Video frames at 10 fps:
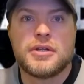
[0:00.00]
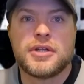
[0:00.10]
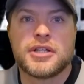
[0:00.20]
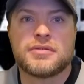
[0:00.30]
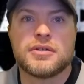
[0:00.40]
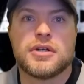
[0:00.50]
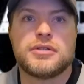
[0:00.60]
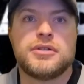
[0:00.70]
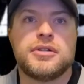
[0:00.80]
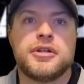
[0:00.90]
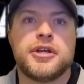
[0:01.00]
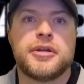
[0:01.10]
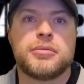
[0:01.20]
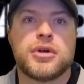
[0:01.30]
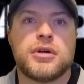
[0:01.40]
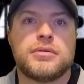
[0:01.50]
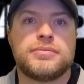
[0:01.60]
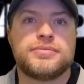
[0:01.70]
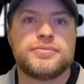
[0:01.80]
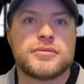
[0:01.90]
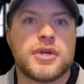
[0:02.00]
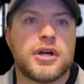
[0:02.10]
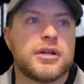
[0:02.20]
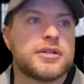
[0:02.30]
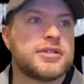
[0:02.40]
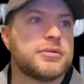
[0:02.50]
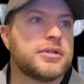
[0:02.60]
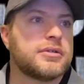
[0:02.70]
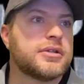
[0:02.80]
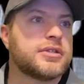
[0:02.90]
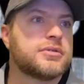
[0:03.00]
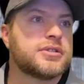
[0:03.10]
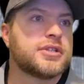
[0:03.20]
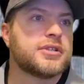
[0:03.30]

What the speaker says: Thanks for tuning in, bro. All right, let's see what this one says.